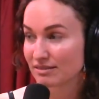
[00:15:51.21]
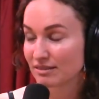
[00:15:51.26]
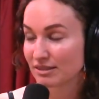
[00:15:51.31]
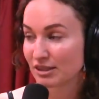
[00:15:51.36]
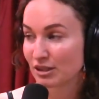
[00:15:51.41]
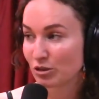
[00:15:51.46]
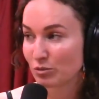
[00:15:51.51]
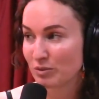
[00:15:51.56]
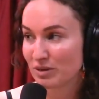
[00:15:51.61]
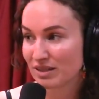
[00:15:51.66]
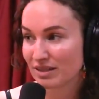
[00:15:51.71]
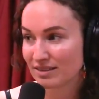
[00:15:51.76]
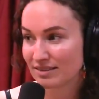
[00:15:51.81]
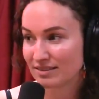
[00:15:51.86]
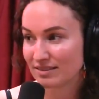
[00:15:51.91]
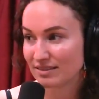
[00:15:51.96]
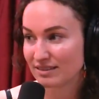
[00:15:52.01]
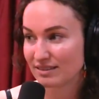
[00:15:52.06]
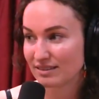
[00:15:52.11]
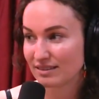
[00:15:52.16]
you know,
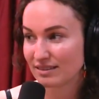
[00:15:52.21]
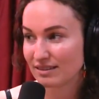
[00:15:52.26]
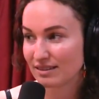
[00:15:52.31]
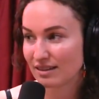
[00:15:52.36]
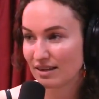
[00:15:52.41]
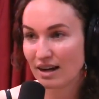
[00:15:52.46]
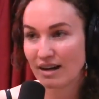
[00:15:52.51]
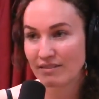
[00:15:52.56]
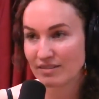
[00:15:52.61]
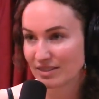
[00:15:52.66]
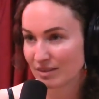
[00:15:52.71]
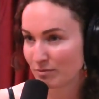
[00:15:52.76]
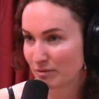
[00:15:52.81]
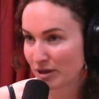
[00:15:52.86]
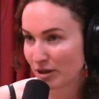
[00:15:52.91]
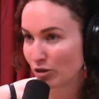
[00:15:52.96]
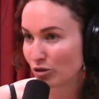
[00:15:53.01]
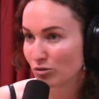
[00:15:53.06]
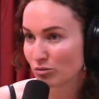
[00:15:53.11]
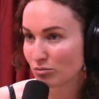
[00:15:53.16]
because obviously
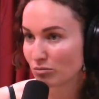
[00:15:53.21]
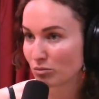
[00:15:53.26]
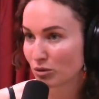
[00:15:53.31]
my own